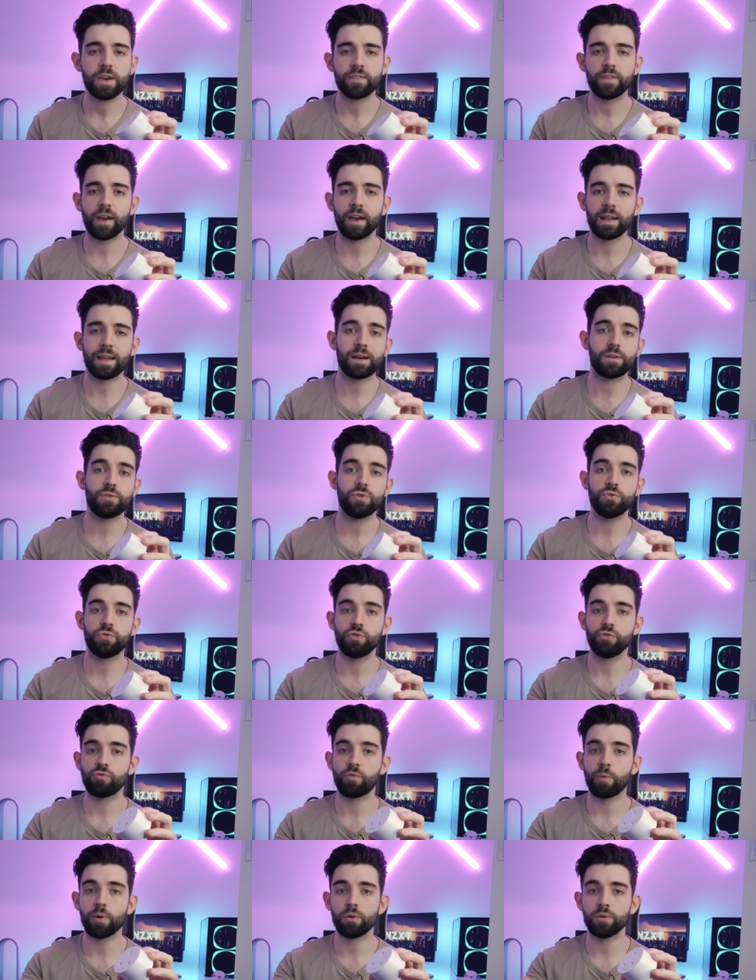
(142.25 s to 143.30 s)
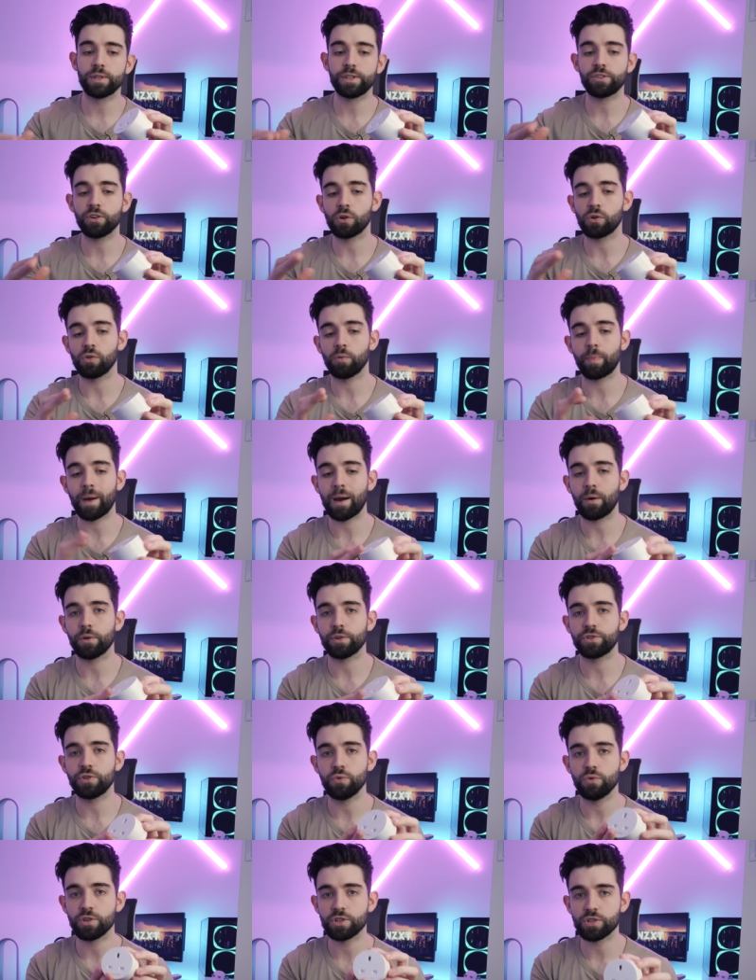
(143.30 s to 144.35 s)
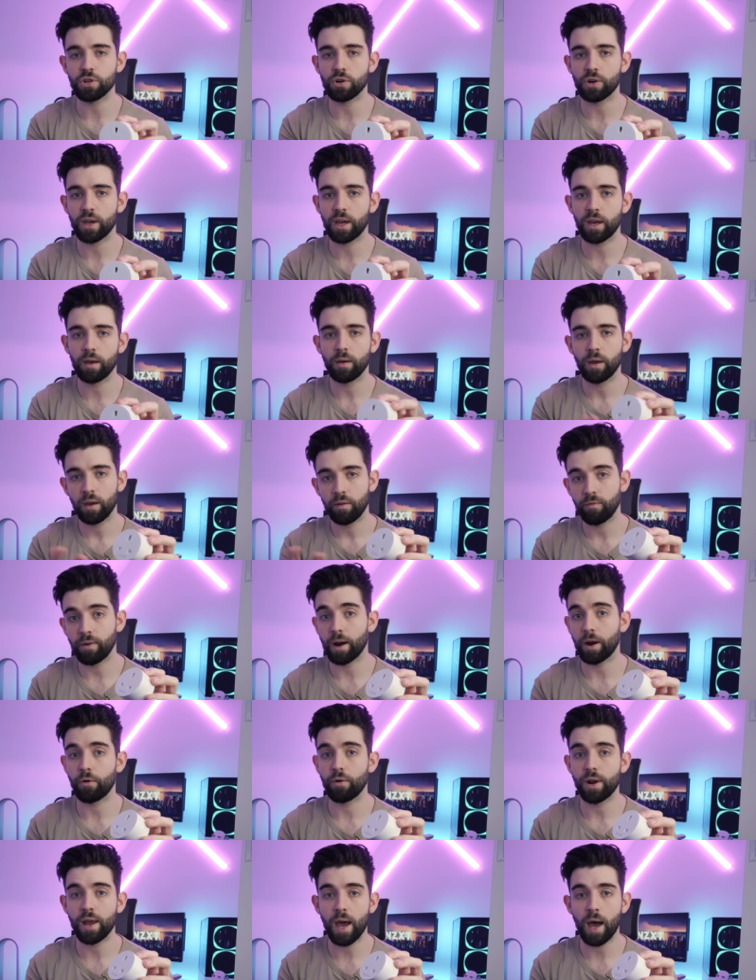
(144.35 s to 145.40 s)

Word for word: They allow you to remotely toggle power to the socket via an